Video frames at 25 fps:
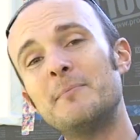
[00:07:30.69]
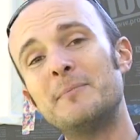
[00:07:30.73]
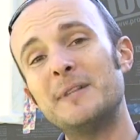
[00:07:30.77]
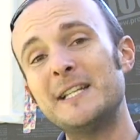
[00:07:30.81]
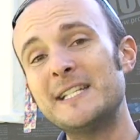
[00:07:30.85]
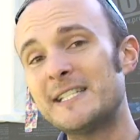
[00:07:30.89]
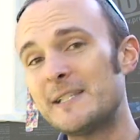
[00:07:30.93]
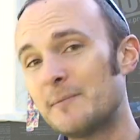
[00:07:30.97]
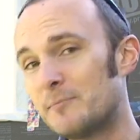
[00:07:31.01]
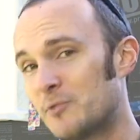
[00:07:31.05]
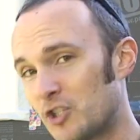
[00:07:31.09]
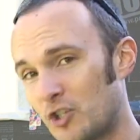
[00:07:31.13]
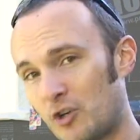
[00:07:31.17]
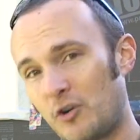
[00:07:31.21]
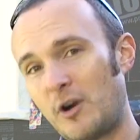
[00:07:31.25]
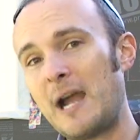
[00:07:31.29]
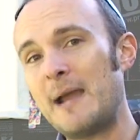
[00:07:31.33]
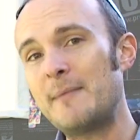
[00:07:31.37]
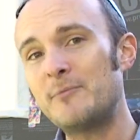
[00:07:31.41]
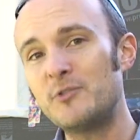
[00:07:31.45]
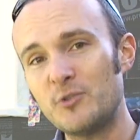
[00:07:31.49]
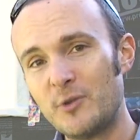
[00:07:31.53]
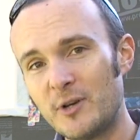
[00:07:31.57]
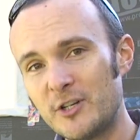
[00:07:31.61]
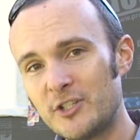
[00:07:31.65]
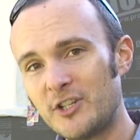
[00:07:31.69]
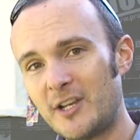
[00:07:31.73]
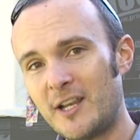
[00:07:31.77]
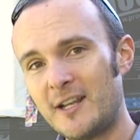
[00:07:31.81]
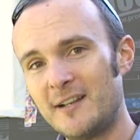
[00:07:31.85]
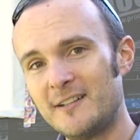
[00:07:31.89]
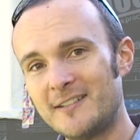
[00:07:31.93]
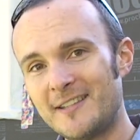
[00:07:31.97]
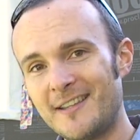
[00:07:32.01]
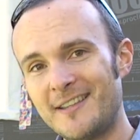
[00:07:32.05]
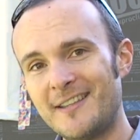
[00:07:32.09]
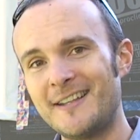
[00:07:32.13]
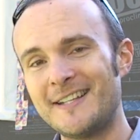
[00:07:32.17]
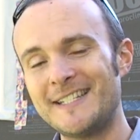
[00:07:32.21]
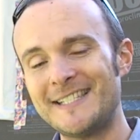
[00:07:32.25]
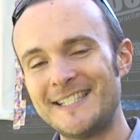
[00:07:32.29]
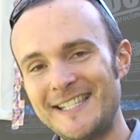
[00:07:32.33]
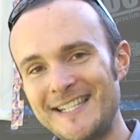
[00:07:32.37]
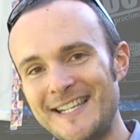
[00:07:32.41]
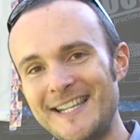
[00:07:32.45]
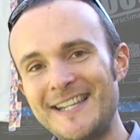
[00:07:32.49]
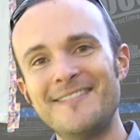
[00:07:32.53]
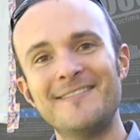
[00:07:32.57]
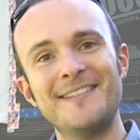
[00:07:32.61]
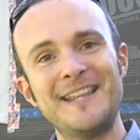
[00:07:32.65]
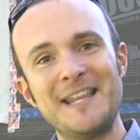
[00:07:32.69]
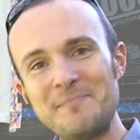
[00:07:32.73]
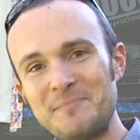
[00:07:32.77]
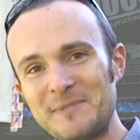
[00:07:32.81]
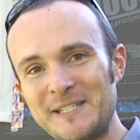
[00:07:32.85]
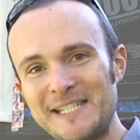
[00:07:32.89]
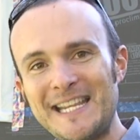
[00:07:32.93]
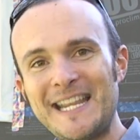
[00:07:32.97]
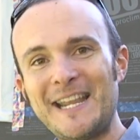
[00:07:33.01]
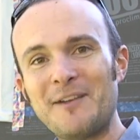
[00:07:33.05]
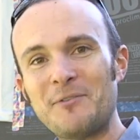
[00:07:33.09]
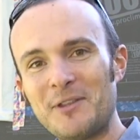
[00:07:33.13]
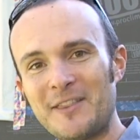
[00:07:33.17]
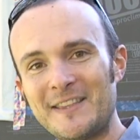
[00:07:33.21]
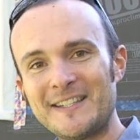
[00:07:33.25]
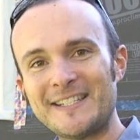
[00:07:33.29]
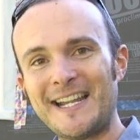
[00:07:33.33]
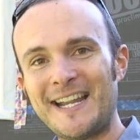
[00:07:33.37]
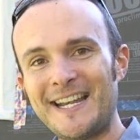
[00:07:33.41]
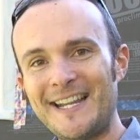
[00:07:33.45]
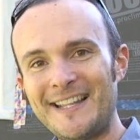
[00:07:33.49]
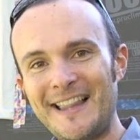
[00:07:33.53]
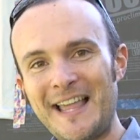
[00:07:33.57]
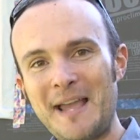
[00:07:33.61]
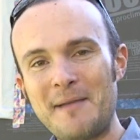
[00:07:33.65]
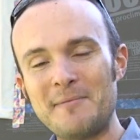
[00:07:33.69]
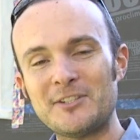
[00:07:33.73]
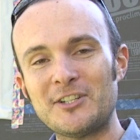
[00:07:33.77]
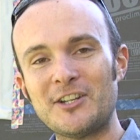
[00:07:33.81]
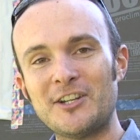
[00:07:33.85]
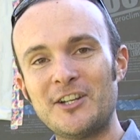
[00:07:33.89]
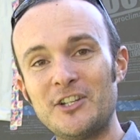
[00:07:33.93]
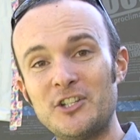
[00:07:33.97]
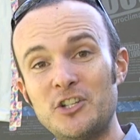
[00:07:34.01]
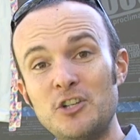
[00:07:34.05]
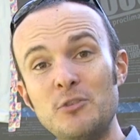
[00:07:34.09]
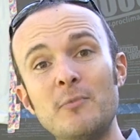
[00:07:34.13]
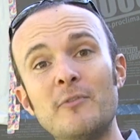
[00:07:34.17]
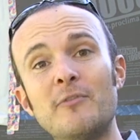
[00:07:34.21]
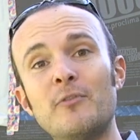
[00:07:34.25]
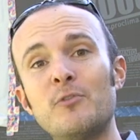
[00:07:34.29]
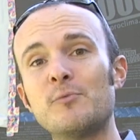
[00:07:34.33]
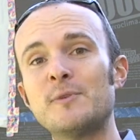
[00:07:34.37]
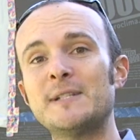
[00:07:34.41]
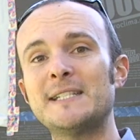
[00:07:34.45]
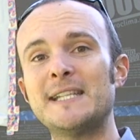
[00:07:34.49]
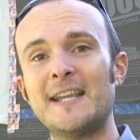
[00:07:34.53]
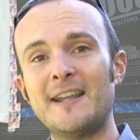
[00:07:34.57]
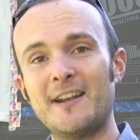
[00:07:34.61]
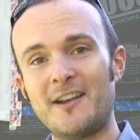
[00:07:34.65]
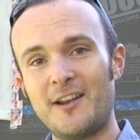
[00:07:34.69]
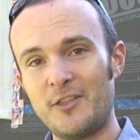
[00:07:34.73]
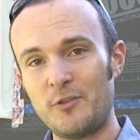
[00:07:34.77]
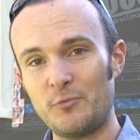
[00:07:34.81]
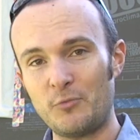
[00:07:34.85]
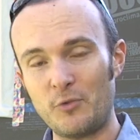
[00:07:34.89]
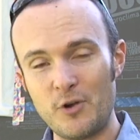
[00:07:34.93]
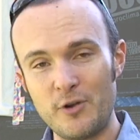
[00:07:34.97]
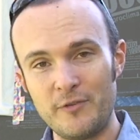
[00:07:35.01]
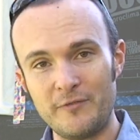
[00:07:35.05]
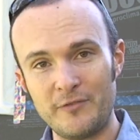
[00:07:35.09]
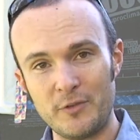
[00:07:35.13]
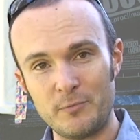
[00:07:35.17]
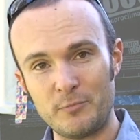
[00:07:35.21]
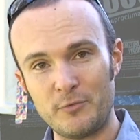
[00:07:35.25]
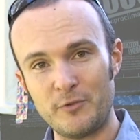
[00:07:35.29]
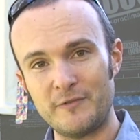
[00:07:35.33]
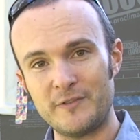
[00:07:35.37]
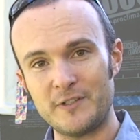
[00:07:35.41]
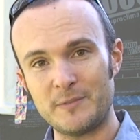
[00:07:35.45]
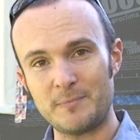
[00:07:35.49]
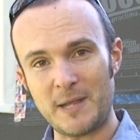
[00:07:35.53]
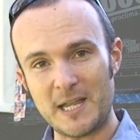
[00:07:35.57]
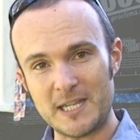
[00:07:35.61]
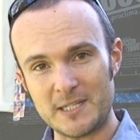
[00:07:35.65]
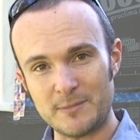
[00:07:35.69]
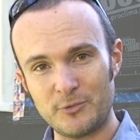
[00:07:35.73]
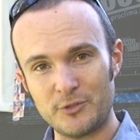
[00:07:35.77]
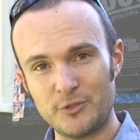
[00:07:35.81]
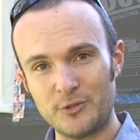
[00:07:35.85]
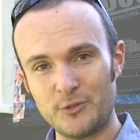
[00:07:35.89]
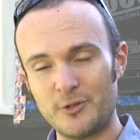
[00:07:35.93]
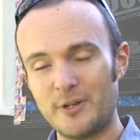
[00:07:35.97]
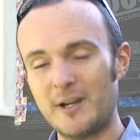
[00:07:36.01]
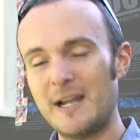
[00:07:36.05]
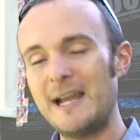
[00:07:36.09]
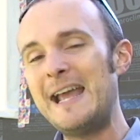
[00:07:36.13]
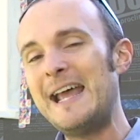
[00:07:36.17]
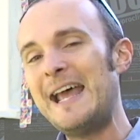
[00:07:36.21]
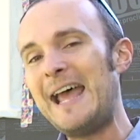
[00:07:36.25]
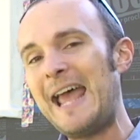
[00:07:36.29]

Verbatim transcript: Please subscribe to our channel so you can see, keep seeing what the Tiny Lab is going to do before we take it on the road for the Proof is Possible Tour.